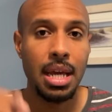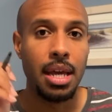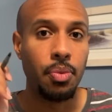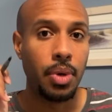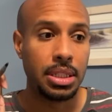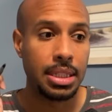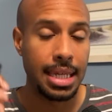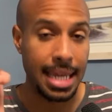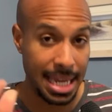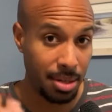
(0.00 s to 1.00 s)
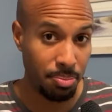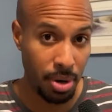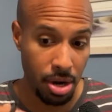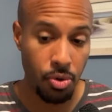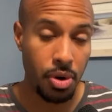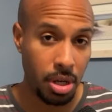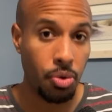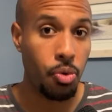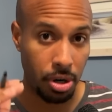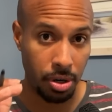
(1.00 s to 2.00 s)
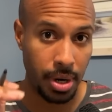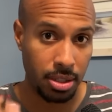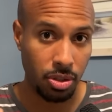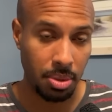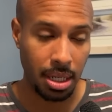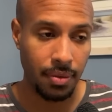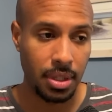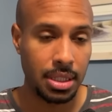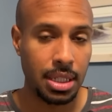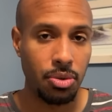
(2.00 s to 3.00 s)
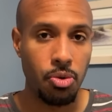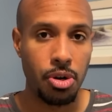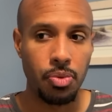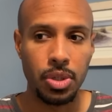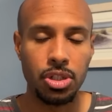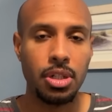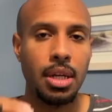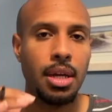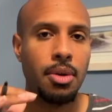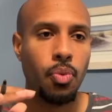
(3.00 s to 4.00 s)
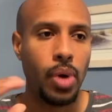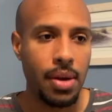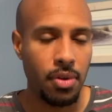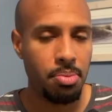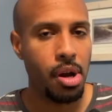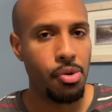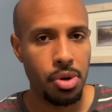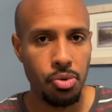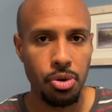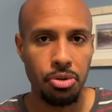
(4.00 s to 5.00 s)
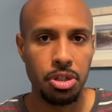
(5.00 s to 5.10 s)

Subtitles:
It was the in priority order, right? So I'm going to give you this in order, which waiver priority order